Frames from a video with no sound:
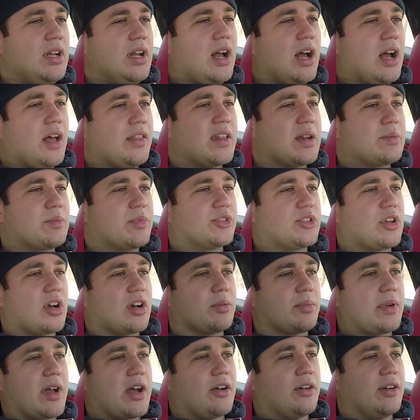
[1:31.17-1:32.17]
that I'm going to talk
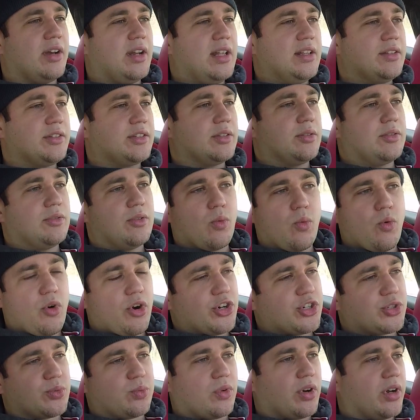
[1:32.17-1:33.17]
about is the
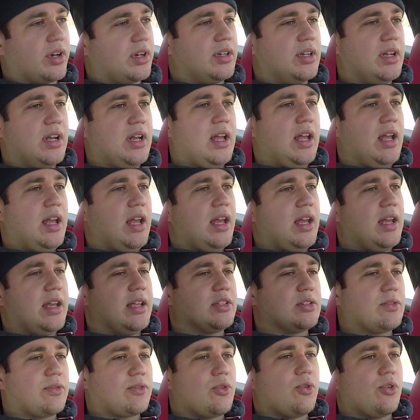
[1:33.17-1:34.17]
worst one,
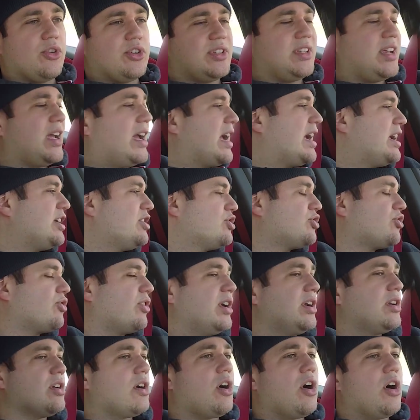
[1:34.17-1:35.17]
is of course the
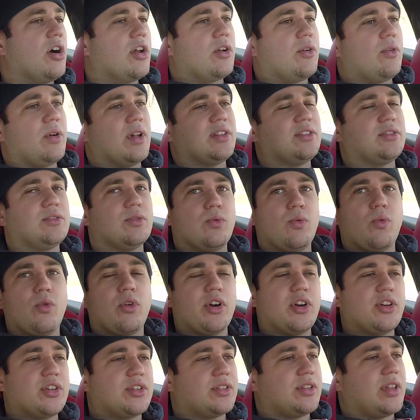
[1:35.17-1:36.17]
Android Auto. That's the
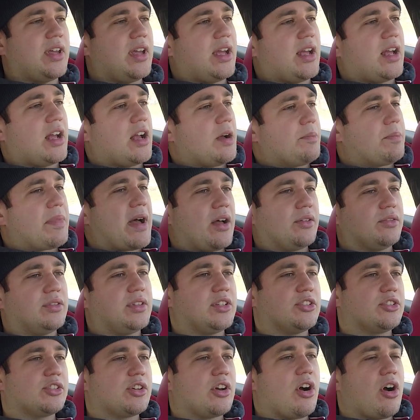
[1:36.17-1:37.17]
worst thing about
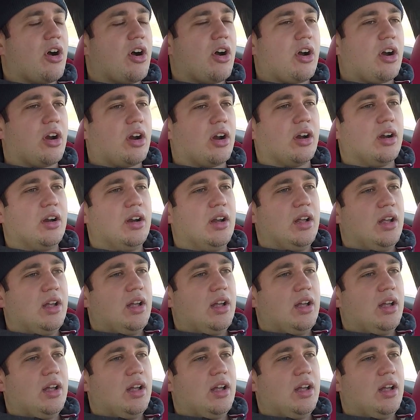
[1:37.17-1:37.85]
this car